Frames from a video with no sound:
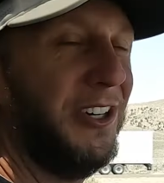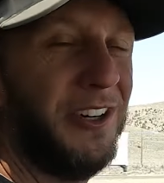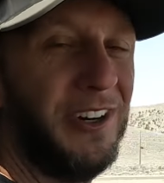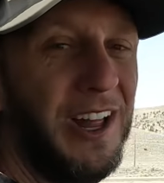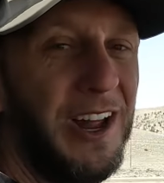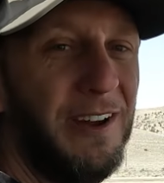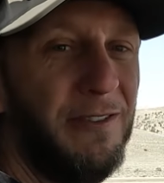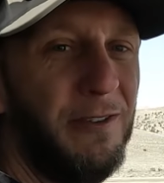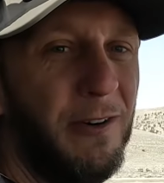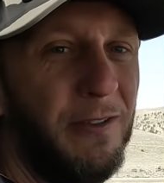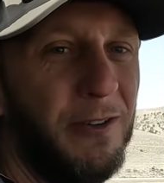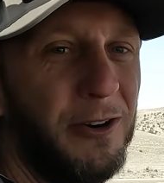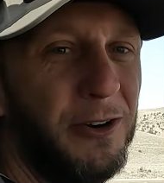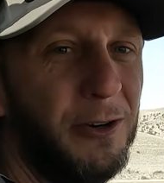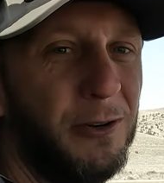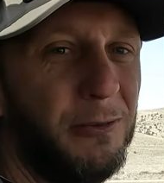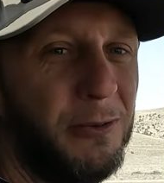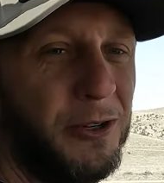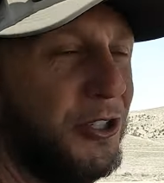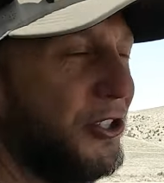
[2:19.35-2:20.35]
your life over
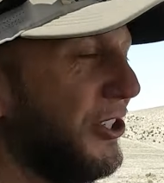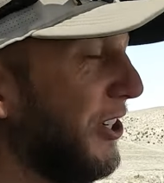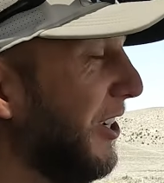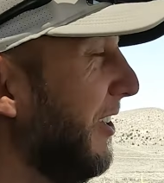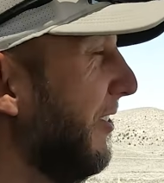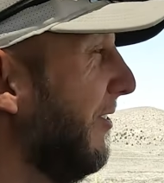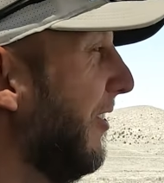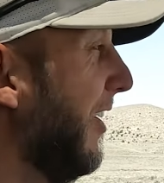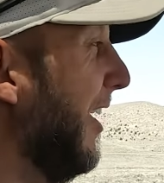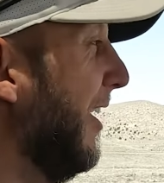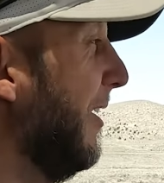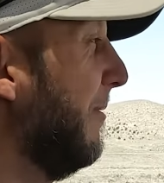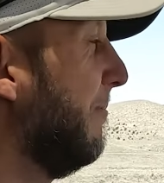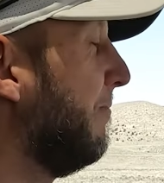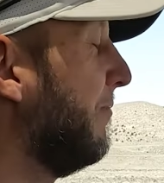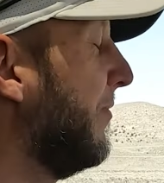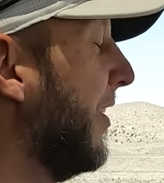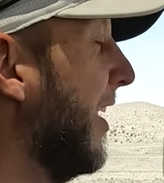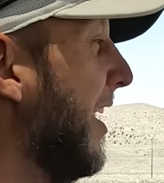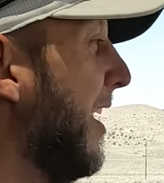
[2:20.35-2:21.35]
to a machine, right?
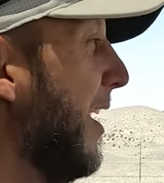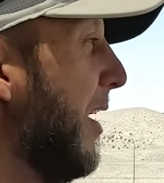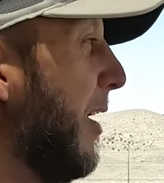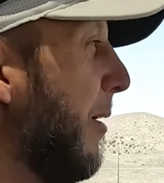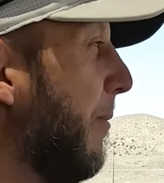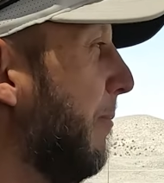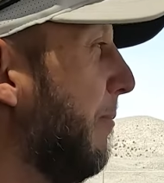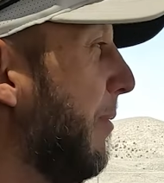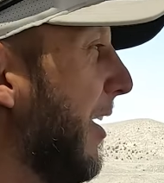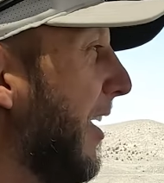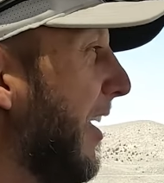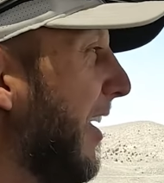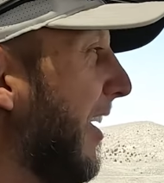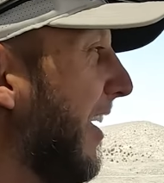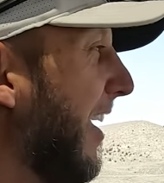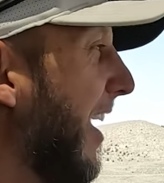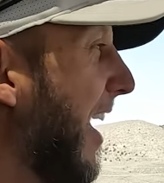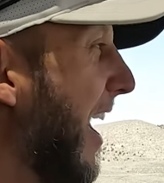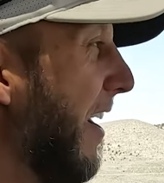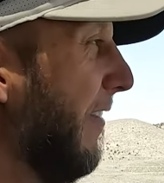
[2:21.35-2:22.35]
But
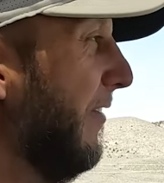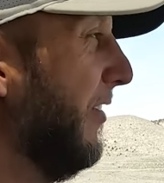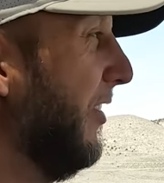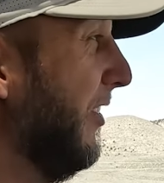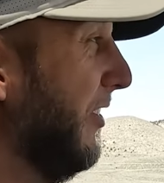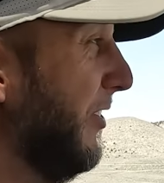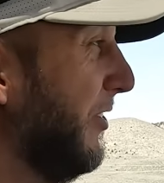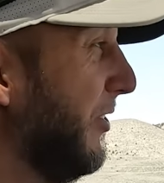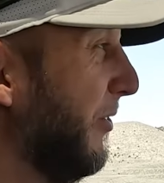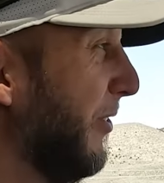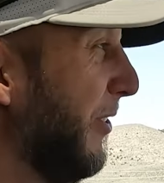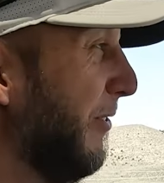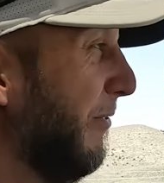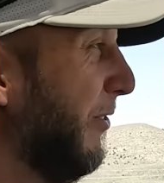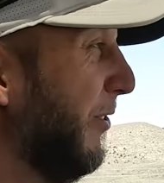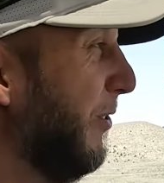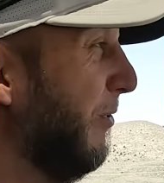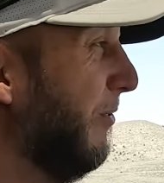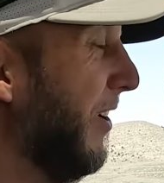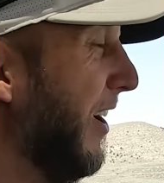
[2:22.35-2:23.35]
after you're doing it
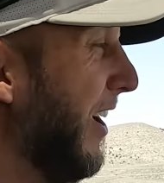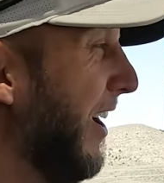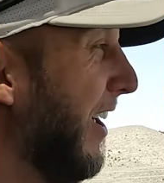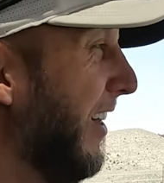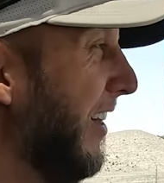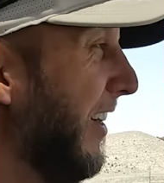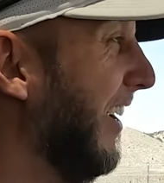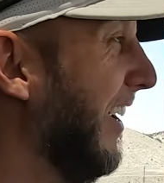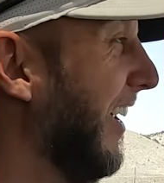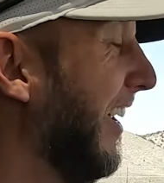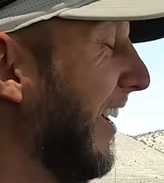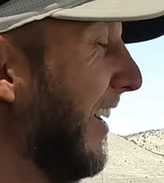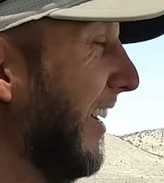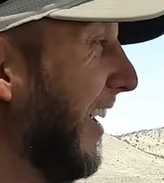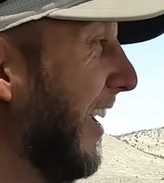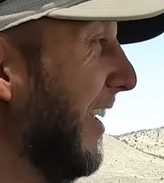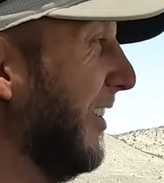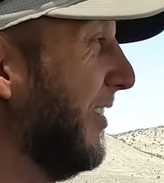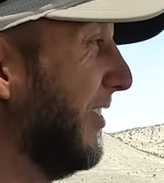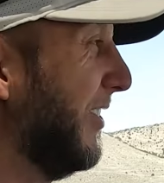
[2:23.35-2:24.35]
for a while, it
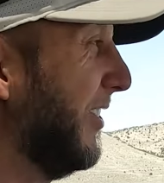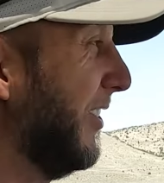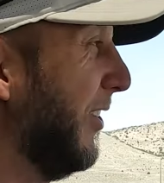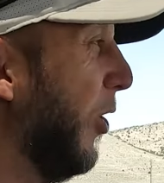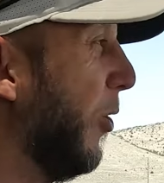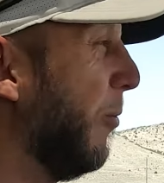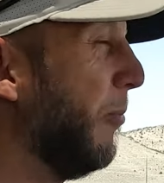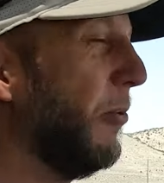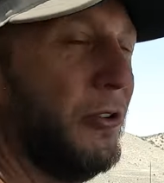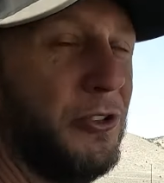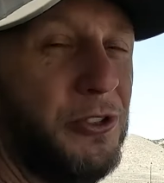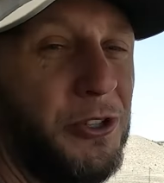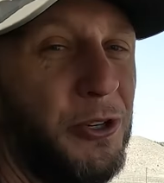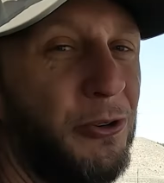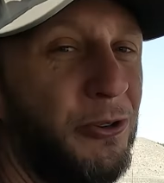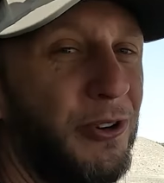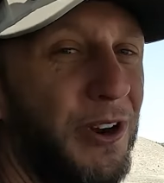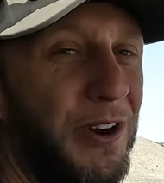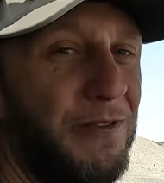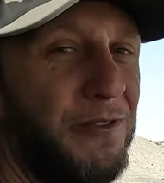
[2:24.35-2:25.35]
gets almost too
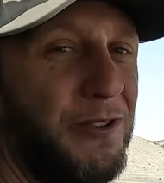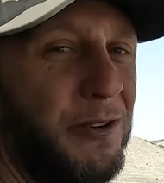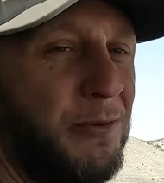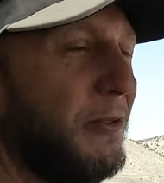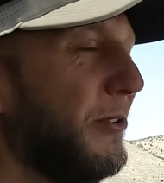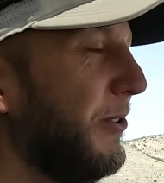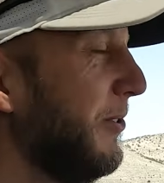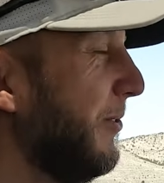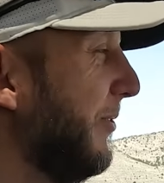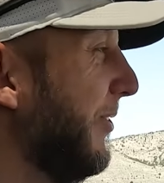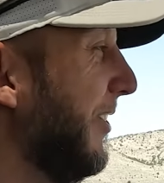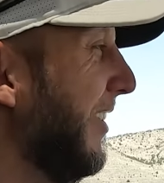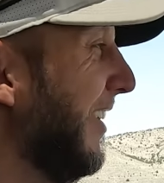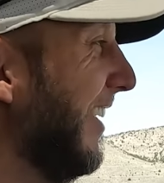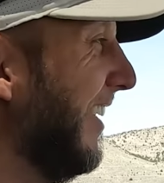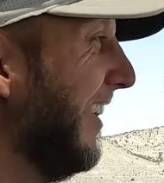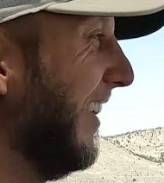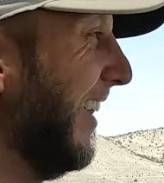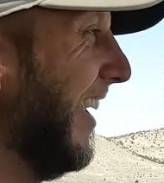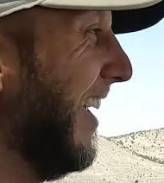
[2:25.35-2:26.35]
comfortable,
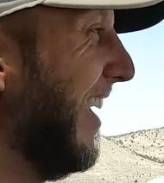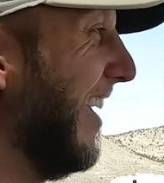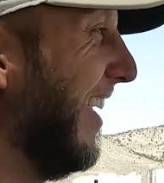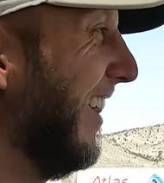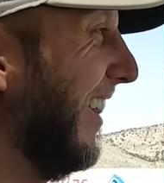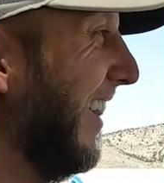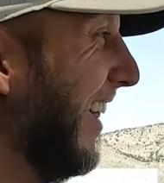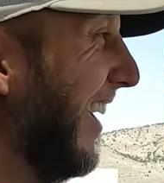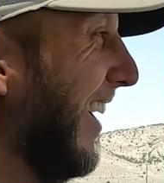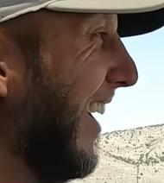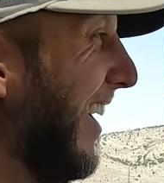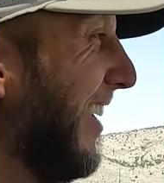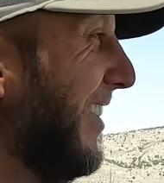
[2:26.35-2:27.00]
really. Like I